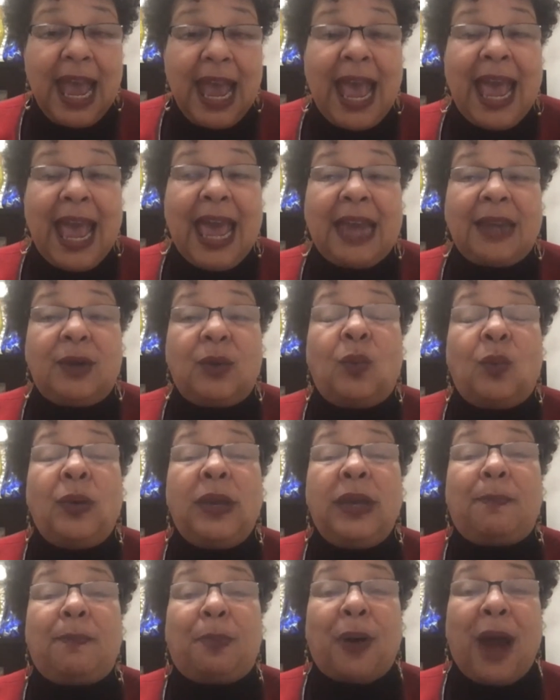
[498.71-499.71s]
And
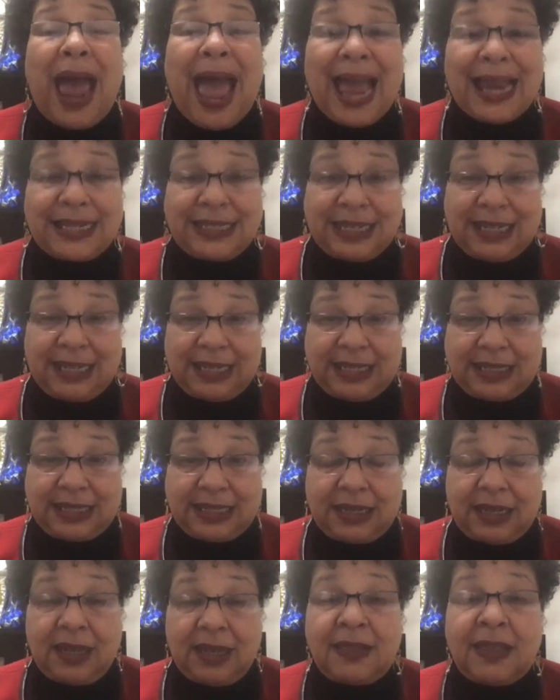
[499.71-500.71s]
we practiced
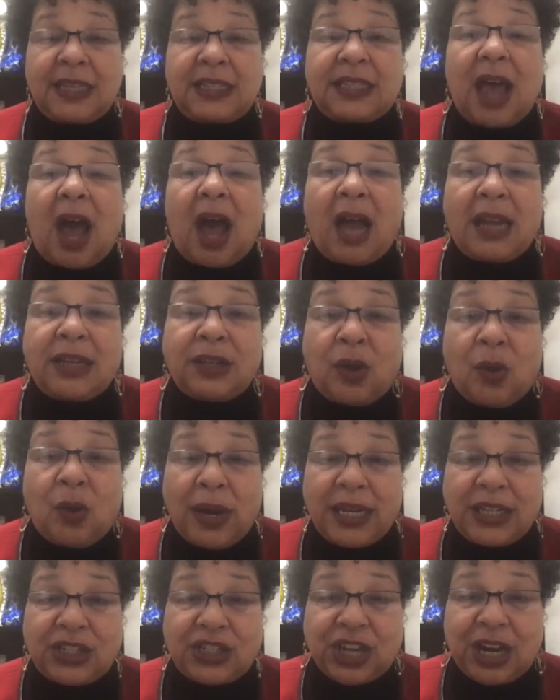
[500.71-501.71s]
this
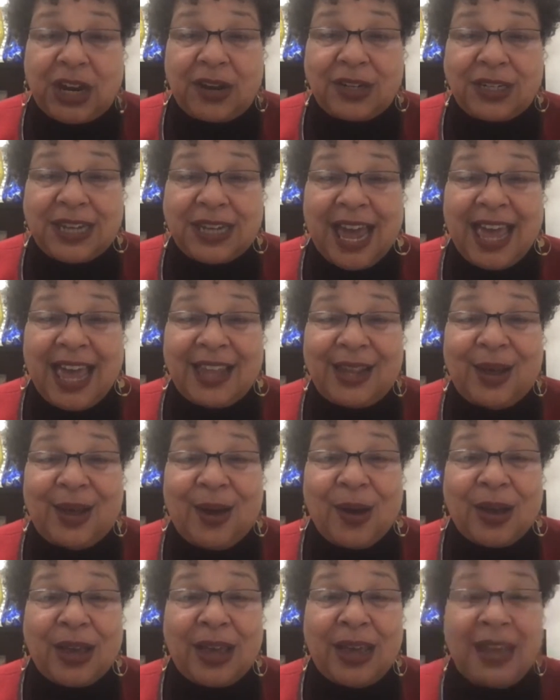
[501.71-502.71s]
ongoing shared
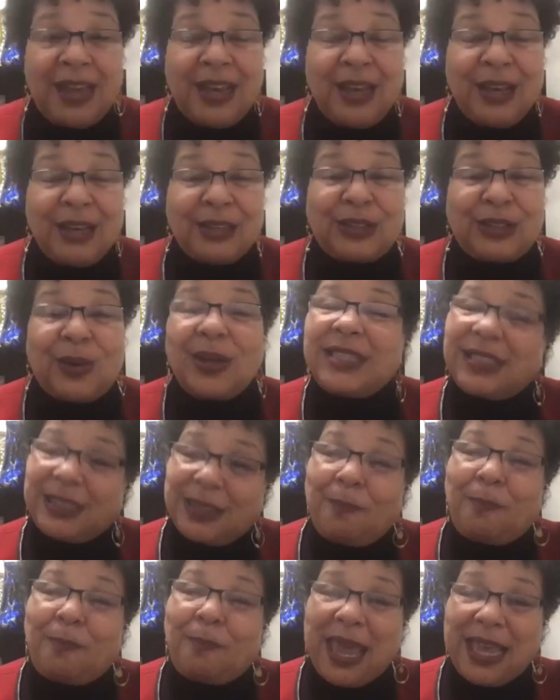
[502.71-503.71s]
dialogue. So it's
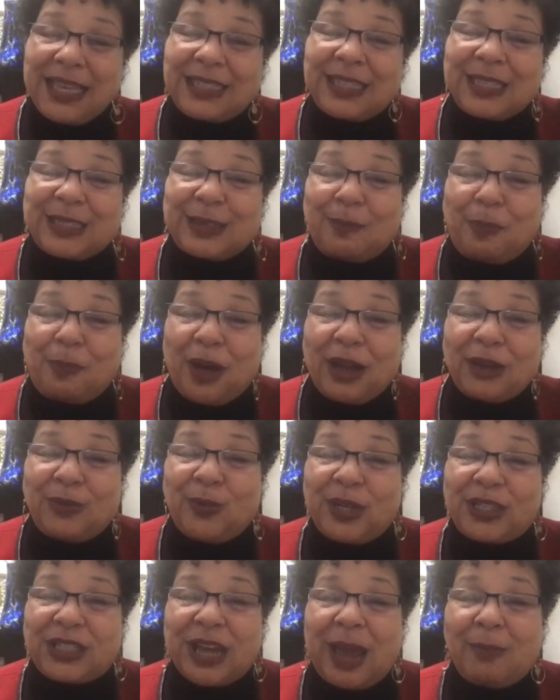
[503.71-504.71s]
the basis upon
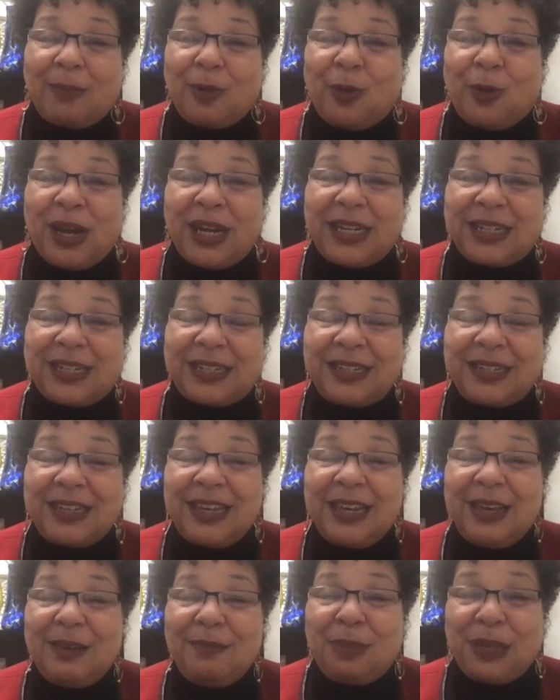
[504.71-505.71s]
which I'm going to
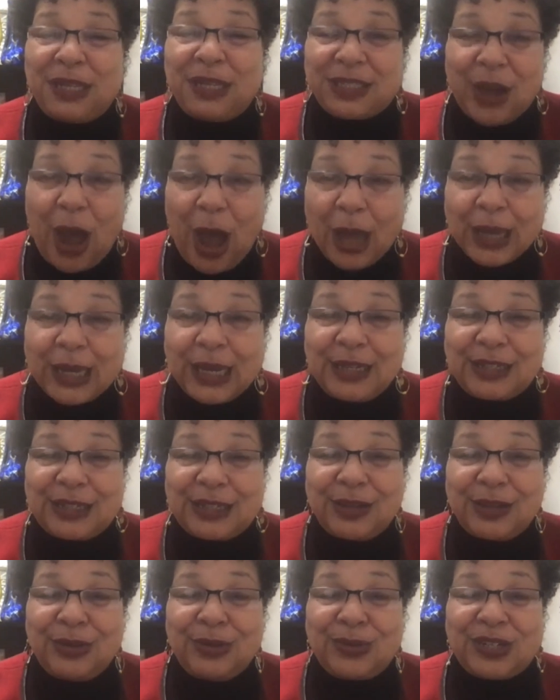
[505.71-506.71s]
be talking
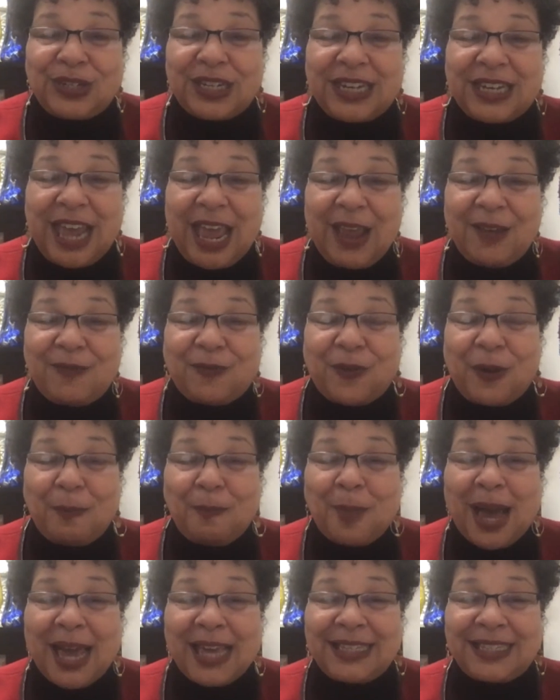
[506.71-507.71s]
to you today
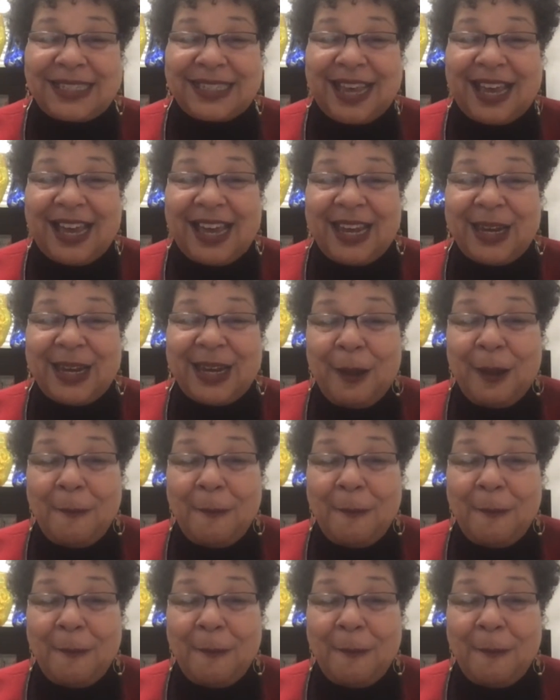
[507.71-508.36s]
from my side.